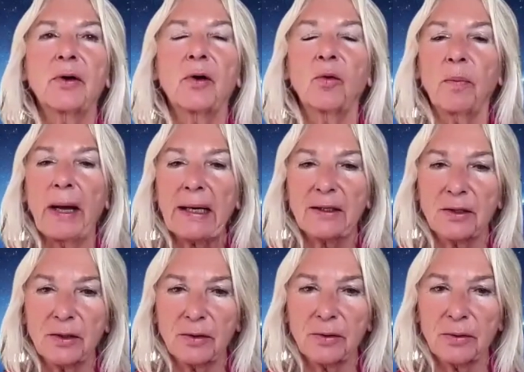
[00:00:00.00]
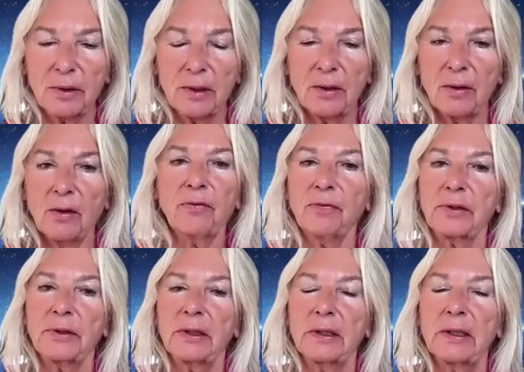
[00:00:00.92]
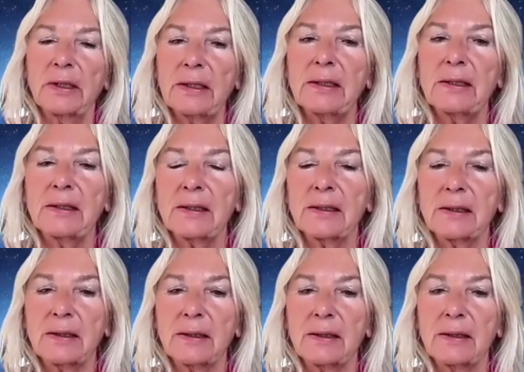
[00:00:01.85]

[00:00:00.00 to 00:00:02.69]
go back to often is